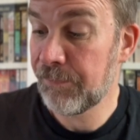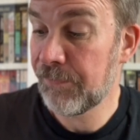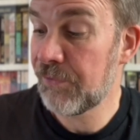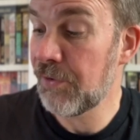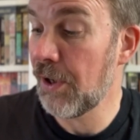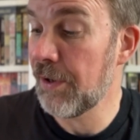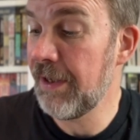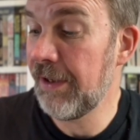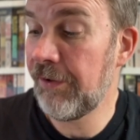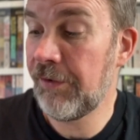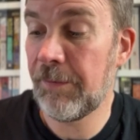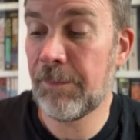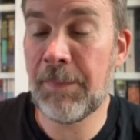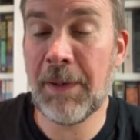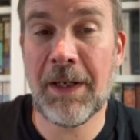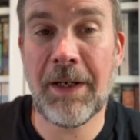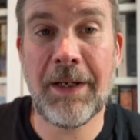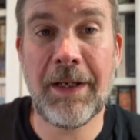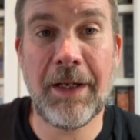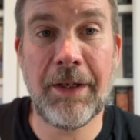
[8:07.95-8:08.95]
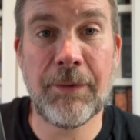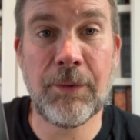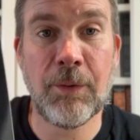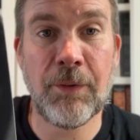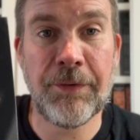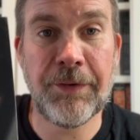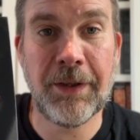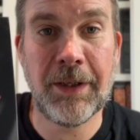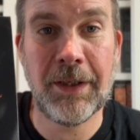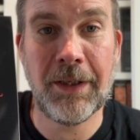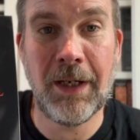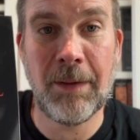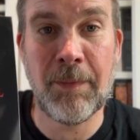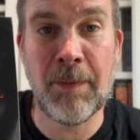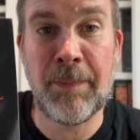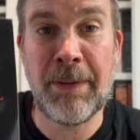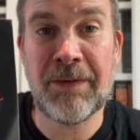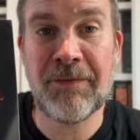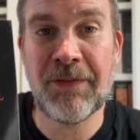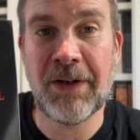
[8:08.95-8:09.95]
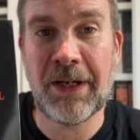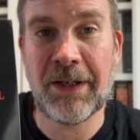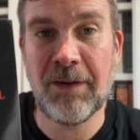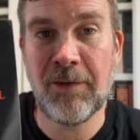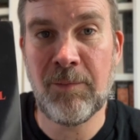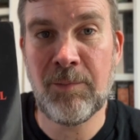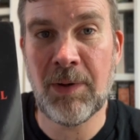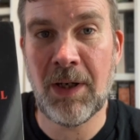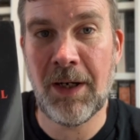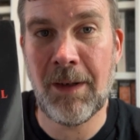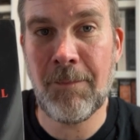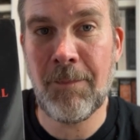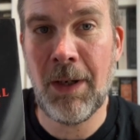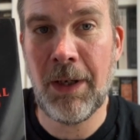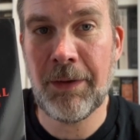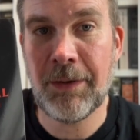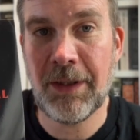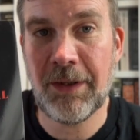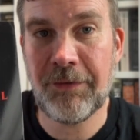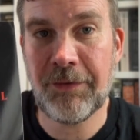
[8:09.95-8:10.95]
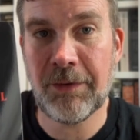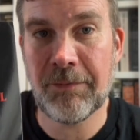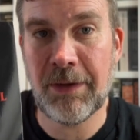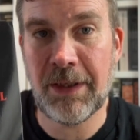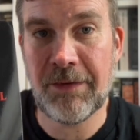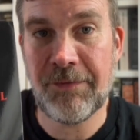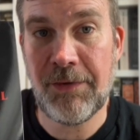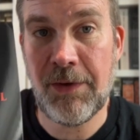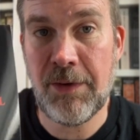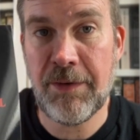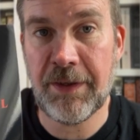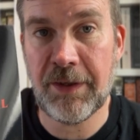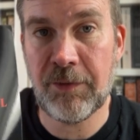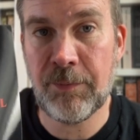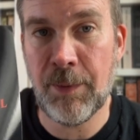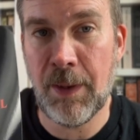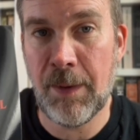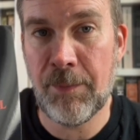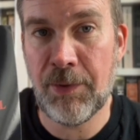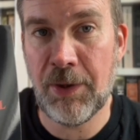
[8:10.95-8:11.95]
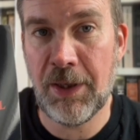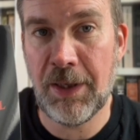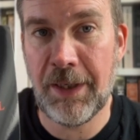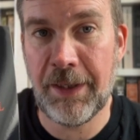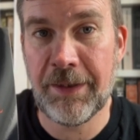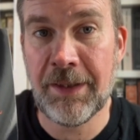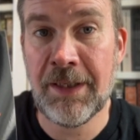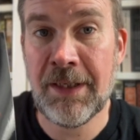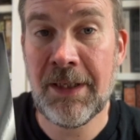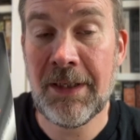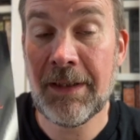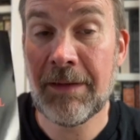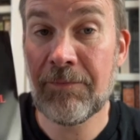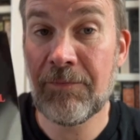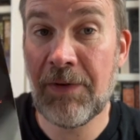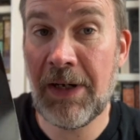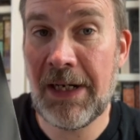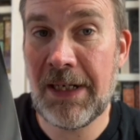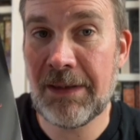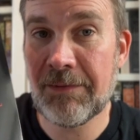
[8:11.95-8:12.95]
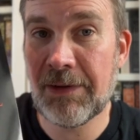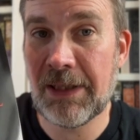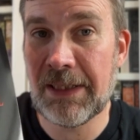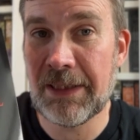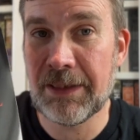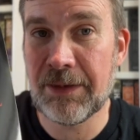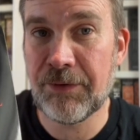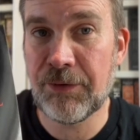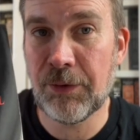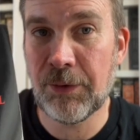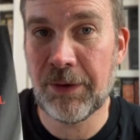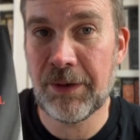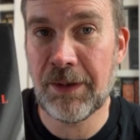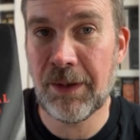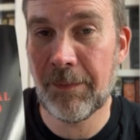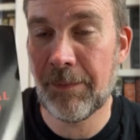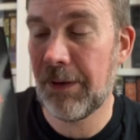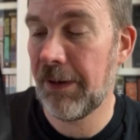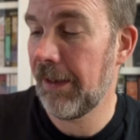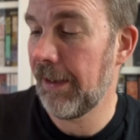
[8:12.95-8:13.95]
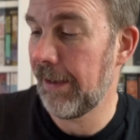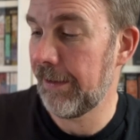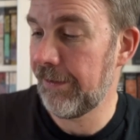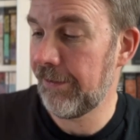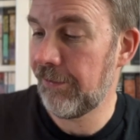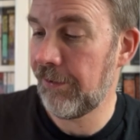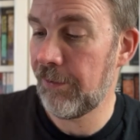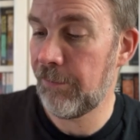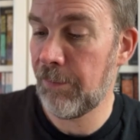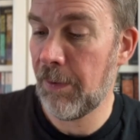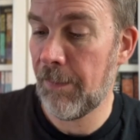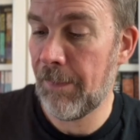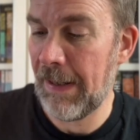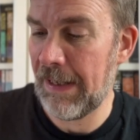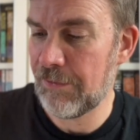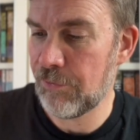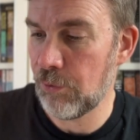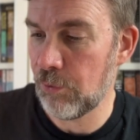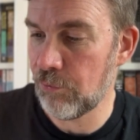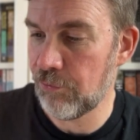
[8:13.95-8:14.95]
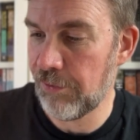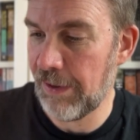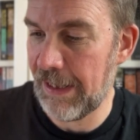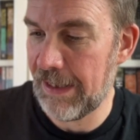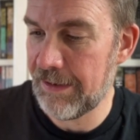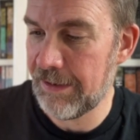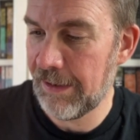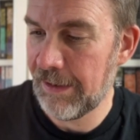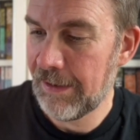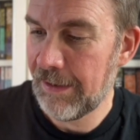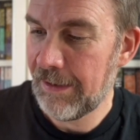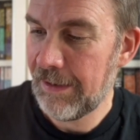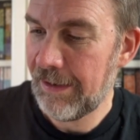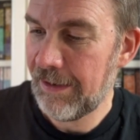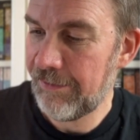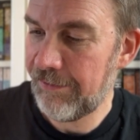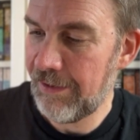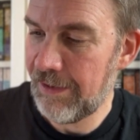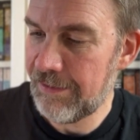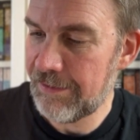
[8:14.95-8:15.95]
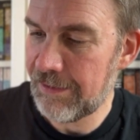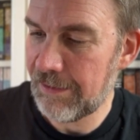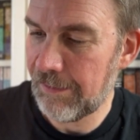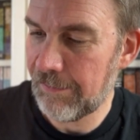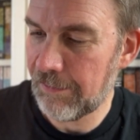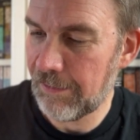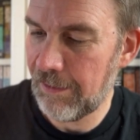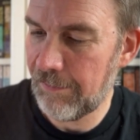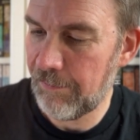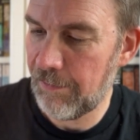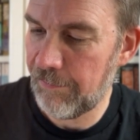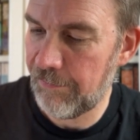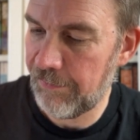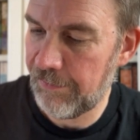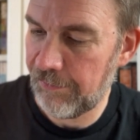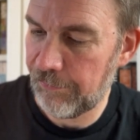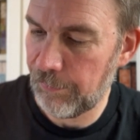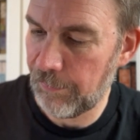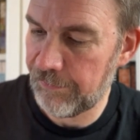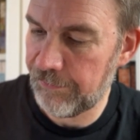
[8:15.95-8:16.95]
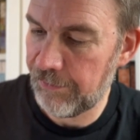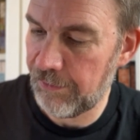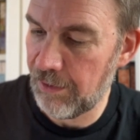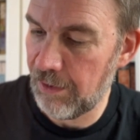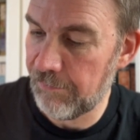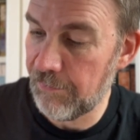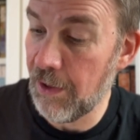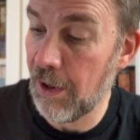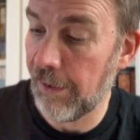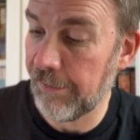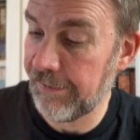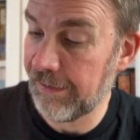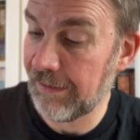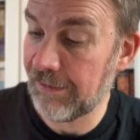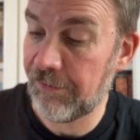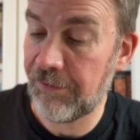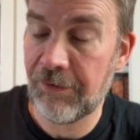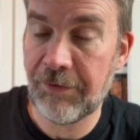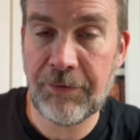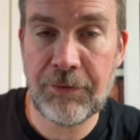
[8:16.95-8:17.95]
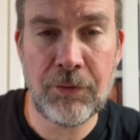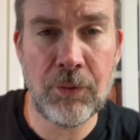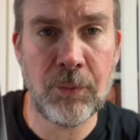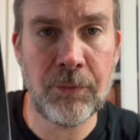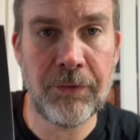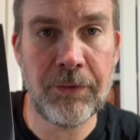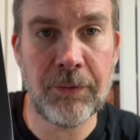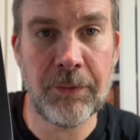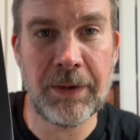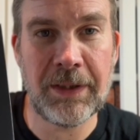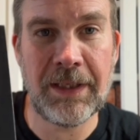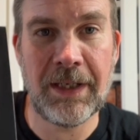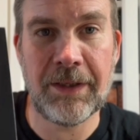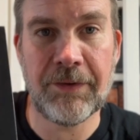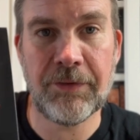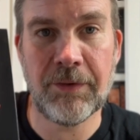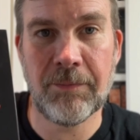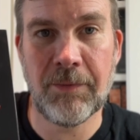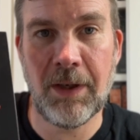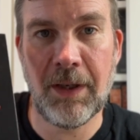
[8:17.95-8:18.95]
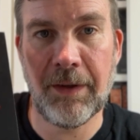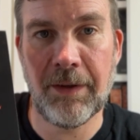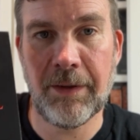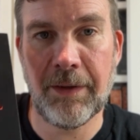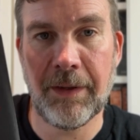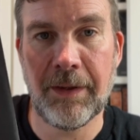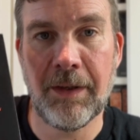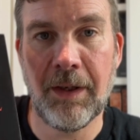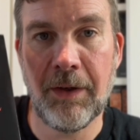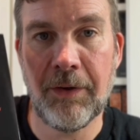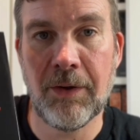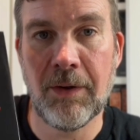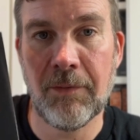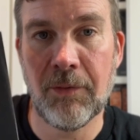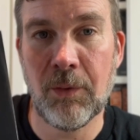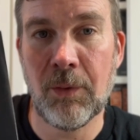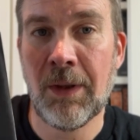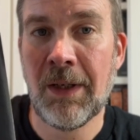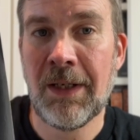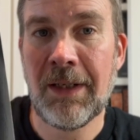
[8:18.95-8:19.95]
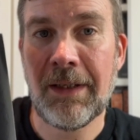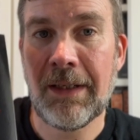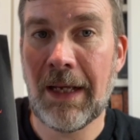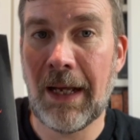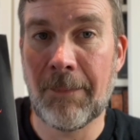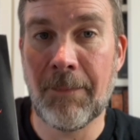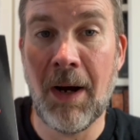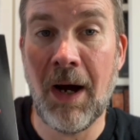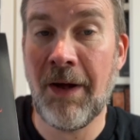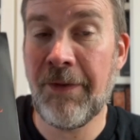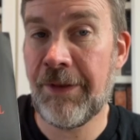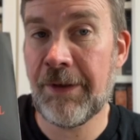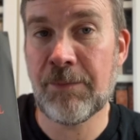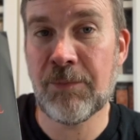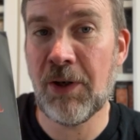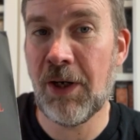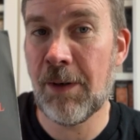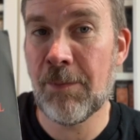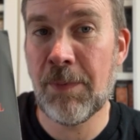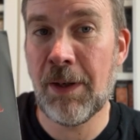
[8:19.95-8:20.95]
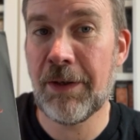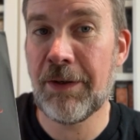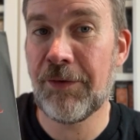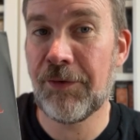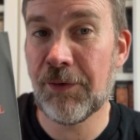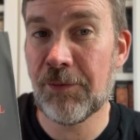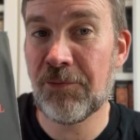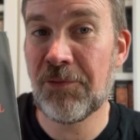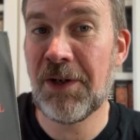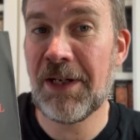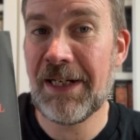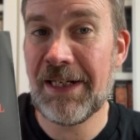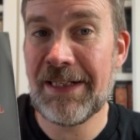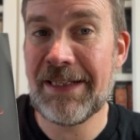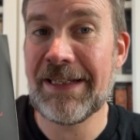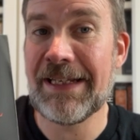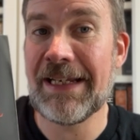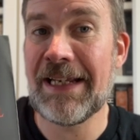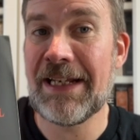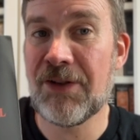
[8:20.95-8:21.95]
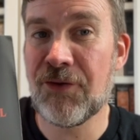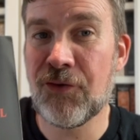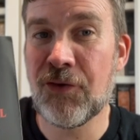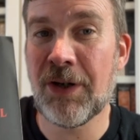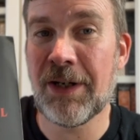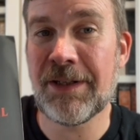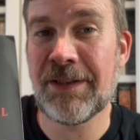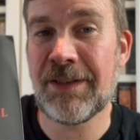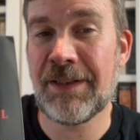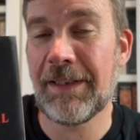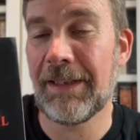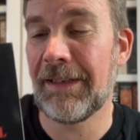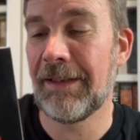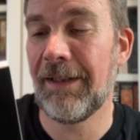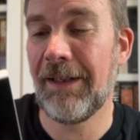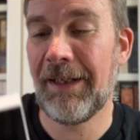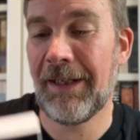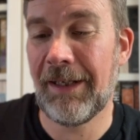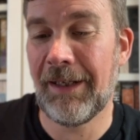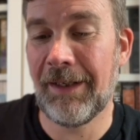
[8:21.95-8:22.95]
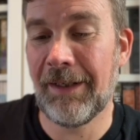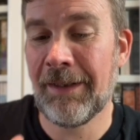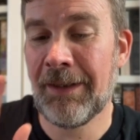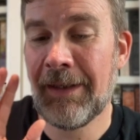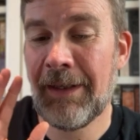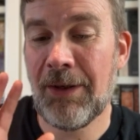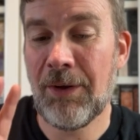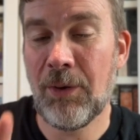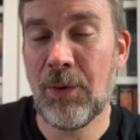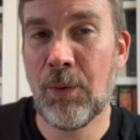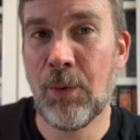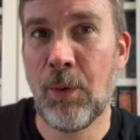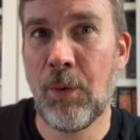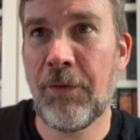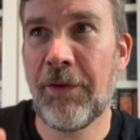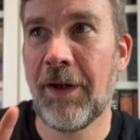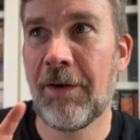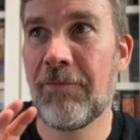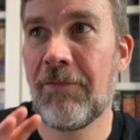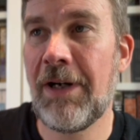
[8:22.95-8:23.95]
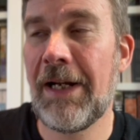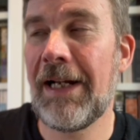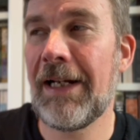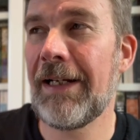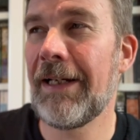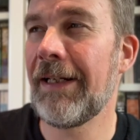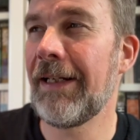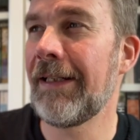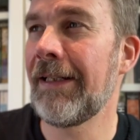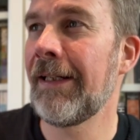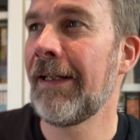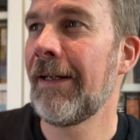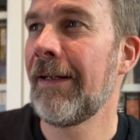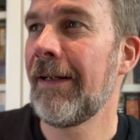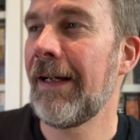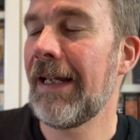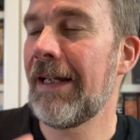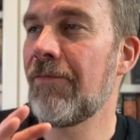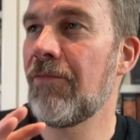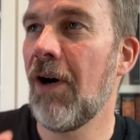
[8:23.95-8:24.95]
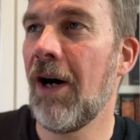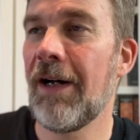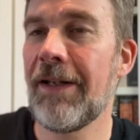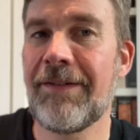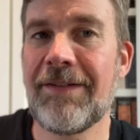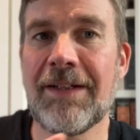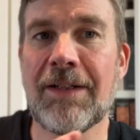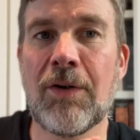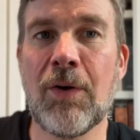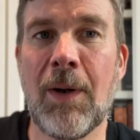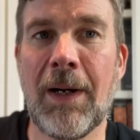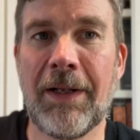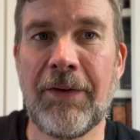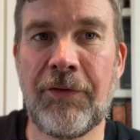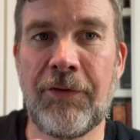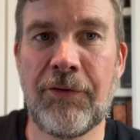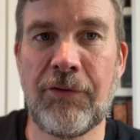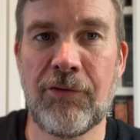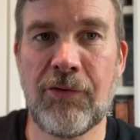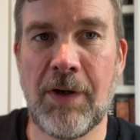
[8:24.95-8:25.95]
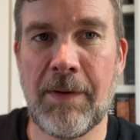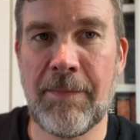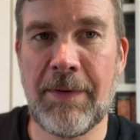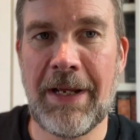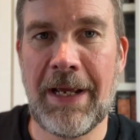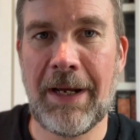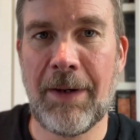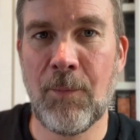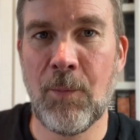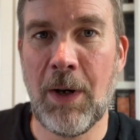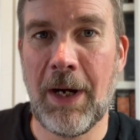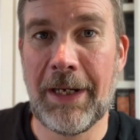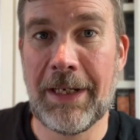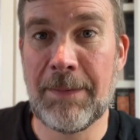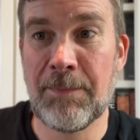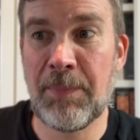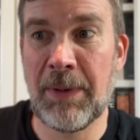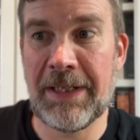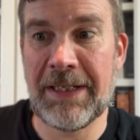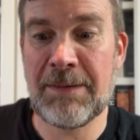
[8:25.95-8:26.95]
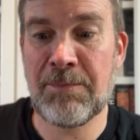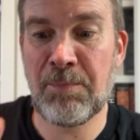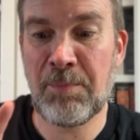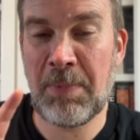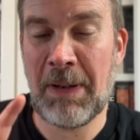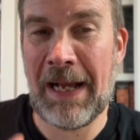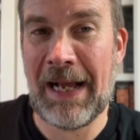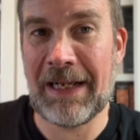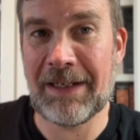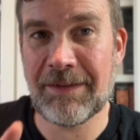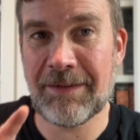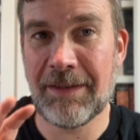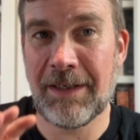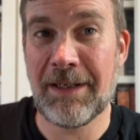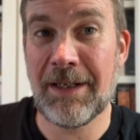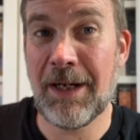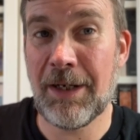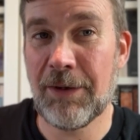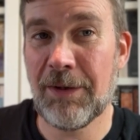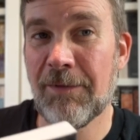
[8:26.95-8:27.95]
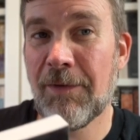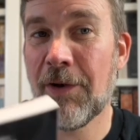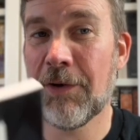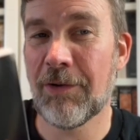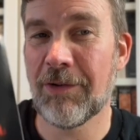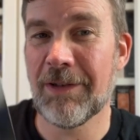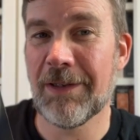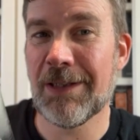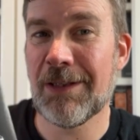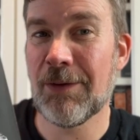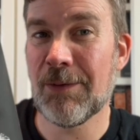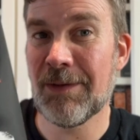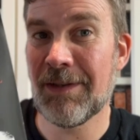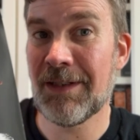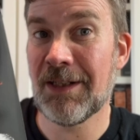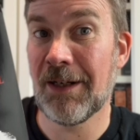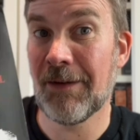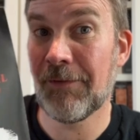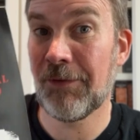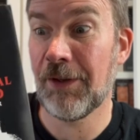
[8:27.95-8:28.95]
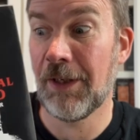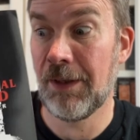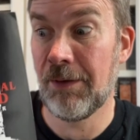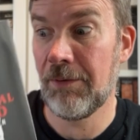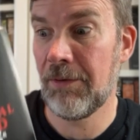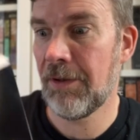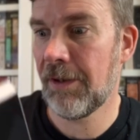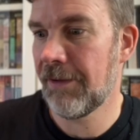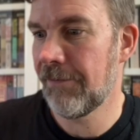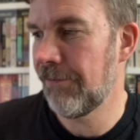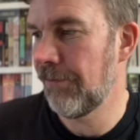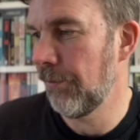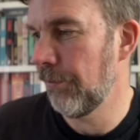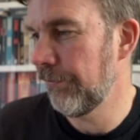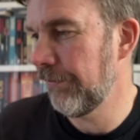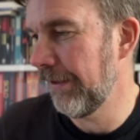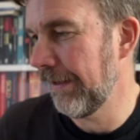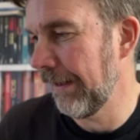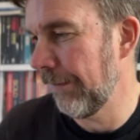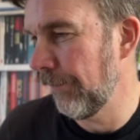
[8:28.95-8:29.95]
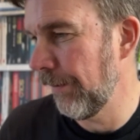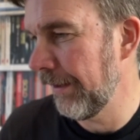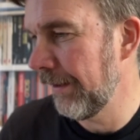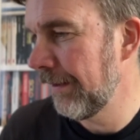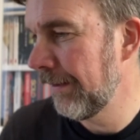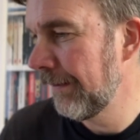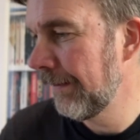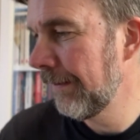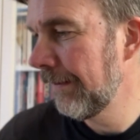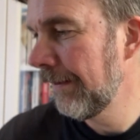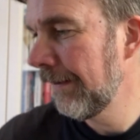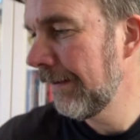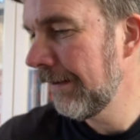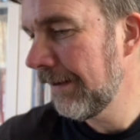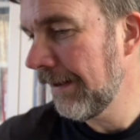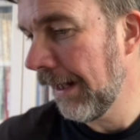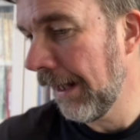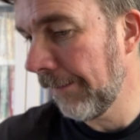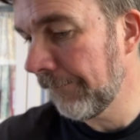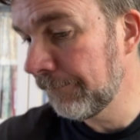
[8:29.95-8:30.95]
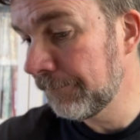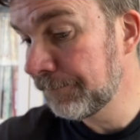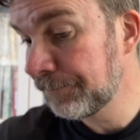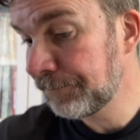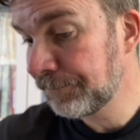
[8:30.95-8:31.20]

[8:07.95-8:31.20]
So this by an author I'm a big fan of, Brian Bowyer. I've read a few things by Brian. Really, really enjoyed them. This is Perpetual Dread. Is this, I can't remember if this one's a novel. No, I think this is a short story collection rather than a novel. I think Brian Bowyer is a really interesting author. Really, he writes in quite a stripped down way, but he packs a load of horror into his stuff. So looking forward to that one.